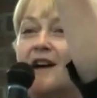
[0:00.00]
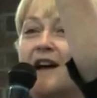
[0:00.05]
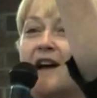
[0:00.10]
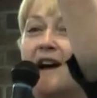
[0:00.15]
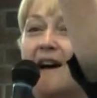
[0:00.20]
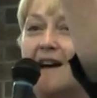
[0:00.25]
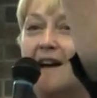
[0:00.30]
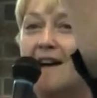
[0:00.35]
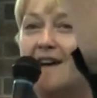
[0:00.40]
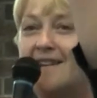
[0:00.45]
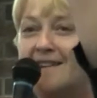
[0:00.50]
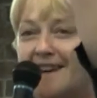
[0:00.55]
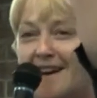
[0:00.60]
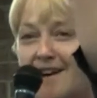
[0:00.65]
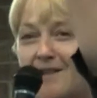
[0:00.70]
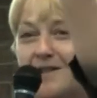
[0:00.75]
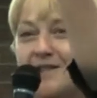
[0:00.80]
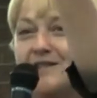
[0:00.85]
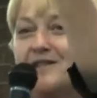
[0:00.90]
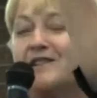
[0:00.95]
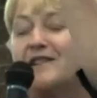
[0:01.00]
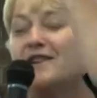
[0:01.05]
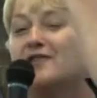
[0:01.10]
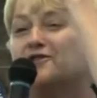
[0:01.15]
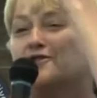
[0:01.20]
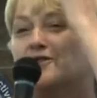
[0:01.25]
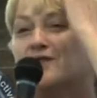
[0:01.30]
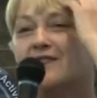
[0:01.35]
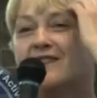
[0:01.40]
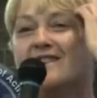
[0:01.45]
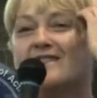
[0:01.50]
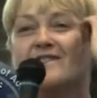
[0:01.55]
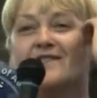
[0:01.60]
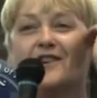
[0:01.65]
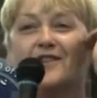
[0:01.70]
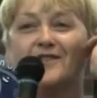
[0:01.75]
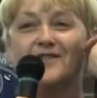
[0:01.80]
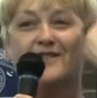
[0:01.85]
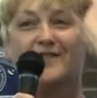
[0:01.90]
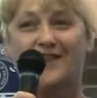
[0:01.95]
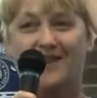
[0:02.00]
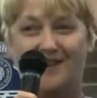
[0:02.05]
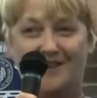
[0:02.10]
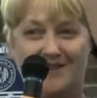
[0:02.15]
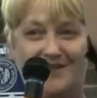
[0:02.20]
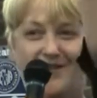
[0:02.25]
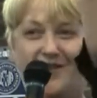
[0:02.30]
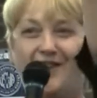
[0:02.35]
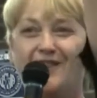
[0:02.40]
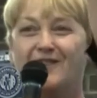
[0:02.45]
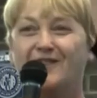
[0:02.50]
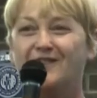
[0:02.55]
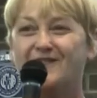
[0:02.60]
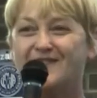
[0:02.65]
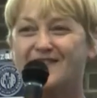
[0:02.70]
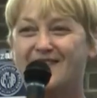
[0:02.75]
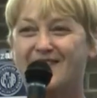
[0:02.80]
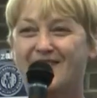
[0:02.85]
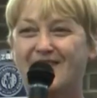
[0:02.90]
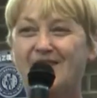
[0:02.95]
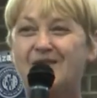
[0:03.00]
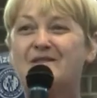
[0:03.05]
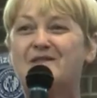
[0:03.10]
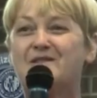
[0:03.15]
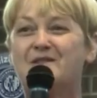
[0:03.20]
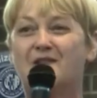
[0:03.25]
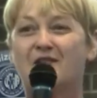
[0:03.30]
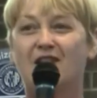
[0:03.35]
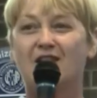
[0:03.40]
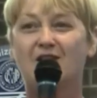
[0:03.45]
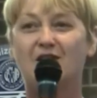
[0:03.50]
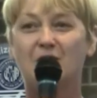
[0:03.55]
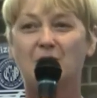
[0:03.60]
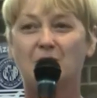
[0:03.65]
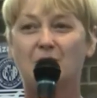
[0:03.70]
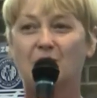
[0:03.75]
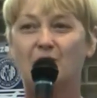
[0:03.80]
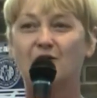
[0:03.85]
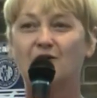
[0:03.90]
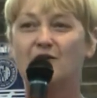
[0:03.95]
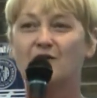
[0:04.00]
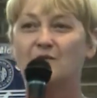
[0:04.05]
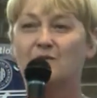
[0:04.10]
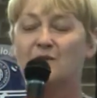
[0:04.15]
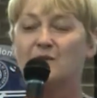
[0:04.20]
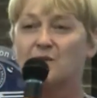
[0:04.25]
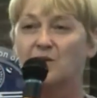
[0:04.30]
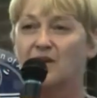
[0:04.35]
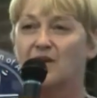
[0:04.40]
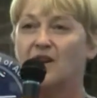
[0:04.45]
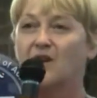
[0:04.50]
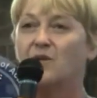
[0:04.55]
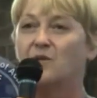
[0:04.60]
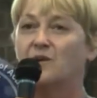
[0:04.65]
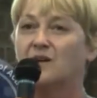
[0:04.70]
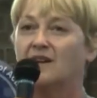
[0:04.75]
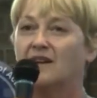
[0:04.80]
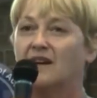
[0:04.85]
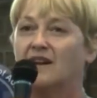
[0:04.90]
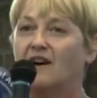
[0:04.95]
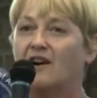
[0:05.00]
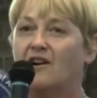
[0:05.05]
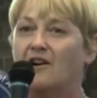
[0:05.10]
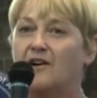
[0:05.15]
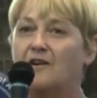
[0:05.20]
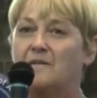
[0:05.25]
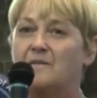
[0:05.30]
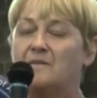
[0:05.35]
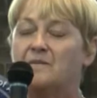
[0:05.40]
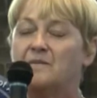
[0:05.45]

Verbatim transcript: and now it's Julius Ars Arscott who's here, so thank you both. You've been working really hard.